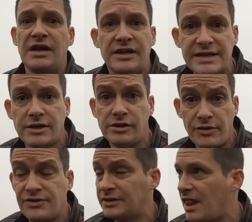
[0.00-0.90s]

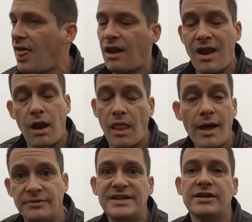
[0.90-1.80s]

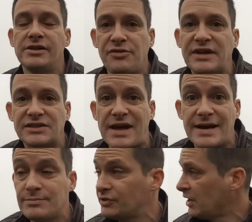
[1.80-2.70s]
Neolithic
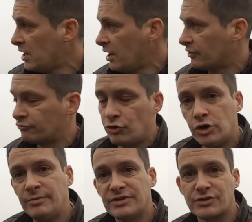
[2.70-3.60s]
times. The
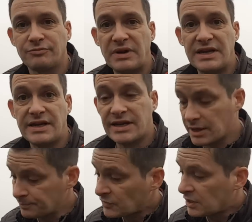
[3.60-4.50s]
Romans have been
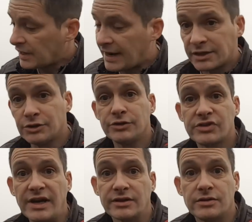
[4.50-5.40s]
here,
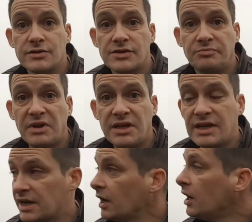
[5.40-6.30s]
Anglo-Saxons have been
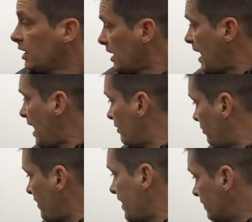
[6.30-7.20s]
here, and
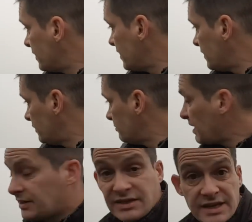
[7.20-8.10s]
then in the
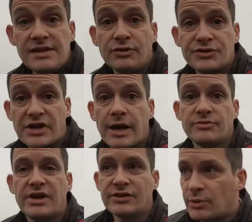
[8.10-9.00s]
medieval
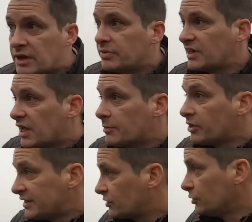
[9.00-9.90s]
times, that's when it became a
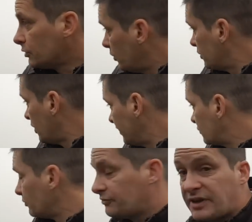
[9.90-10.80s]

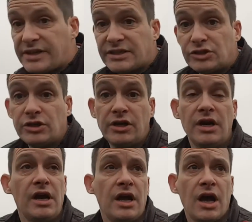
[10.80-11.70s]
little village.
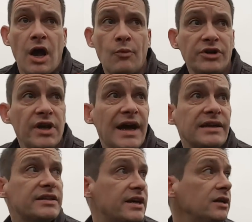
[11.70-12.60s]
And what you
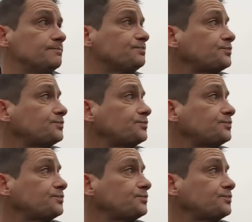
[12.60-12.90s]
had here,